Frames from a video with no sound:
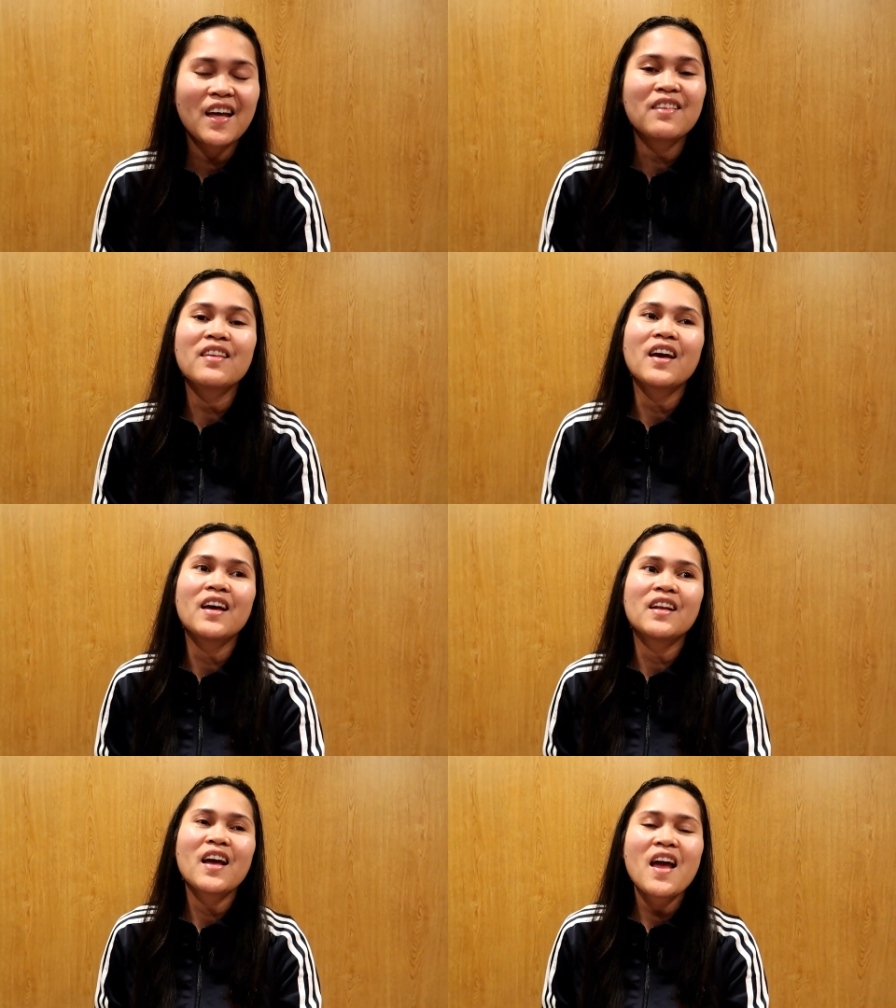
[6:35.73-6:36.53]
And
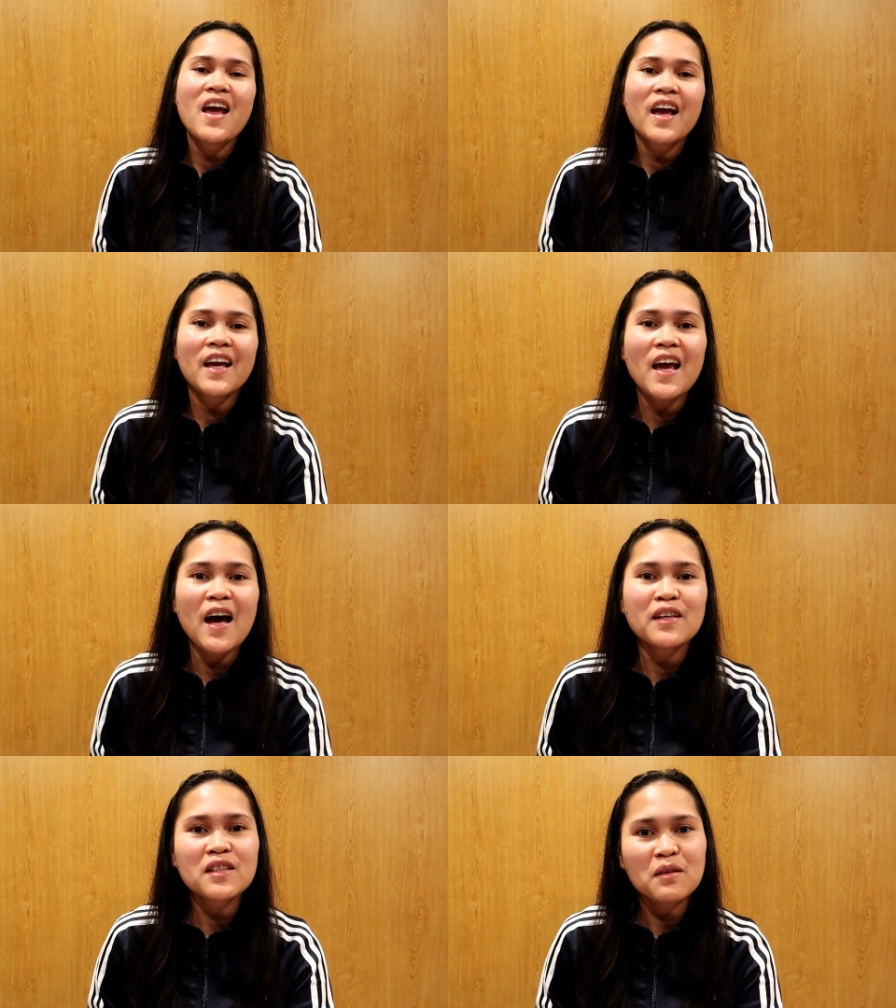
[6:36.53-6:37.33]
then he
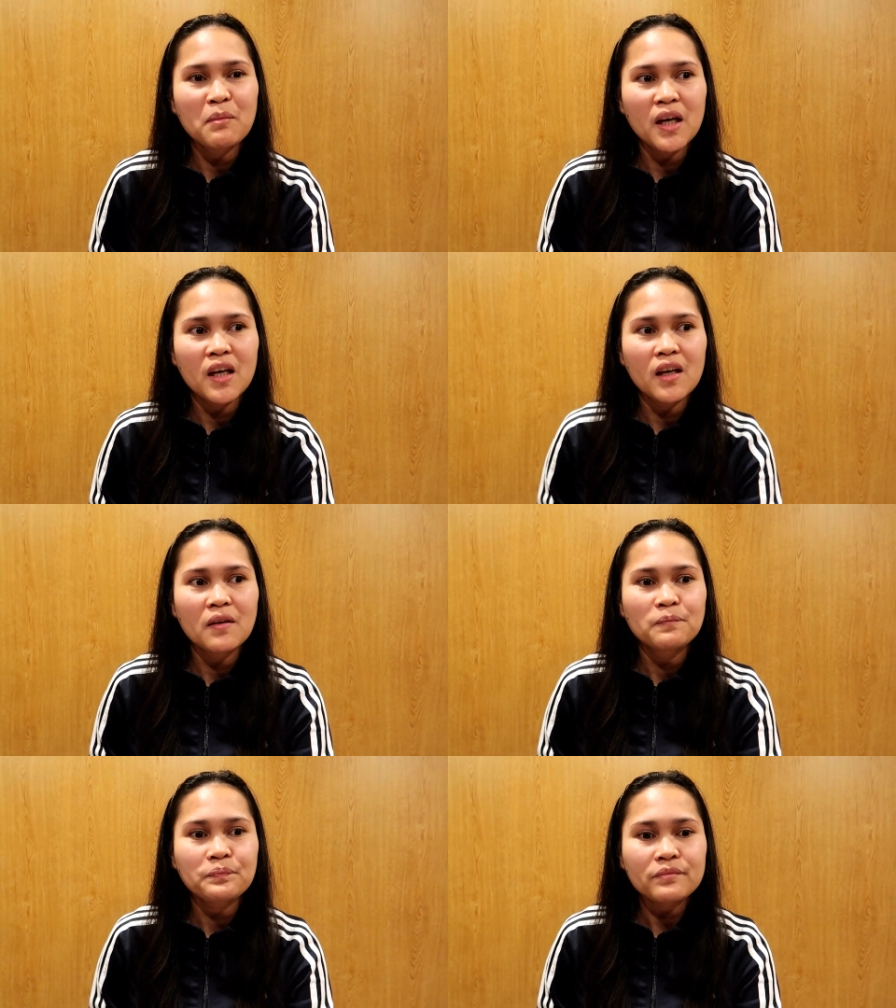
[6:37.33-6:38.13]
asked me